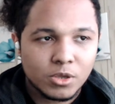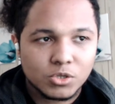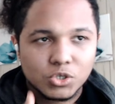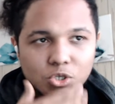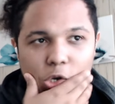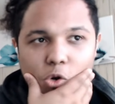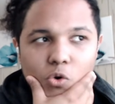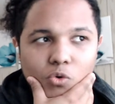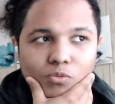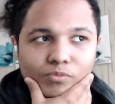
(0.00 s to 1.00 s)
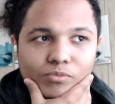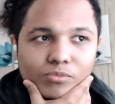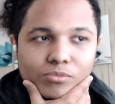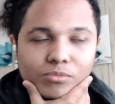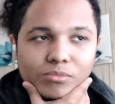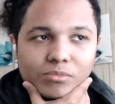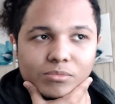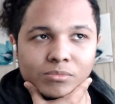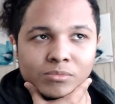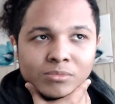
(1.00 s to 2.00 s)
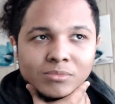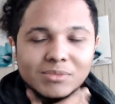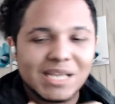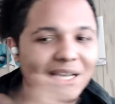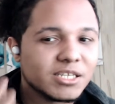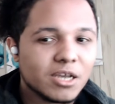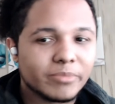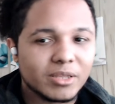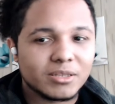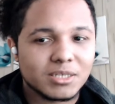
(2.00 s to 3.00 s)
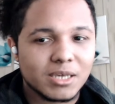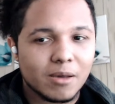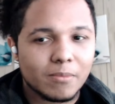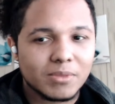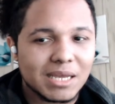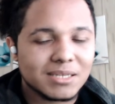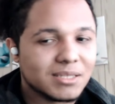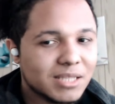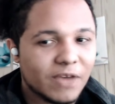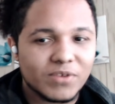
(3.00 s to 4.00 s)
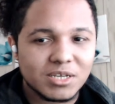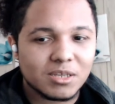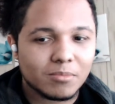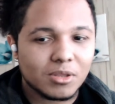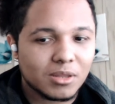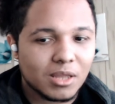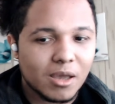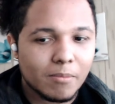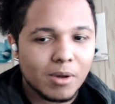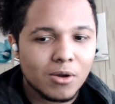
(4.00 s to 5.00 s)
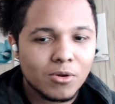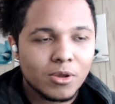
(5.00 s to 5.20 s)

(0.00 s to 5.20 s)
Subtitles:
So that's something to think of. That's definitely something to think about.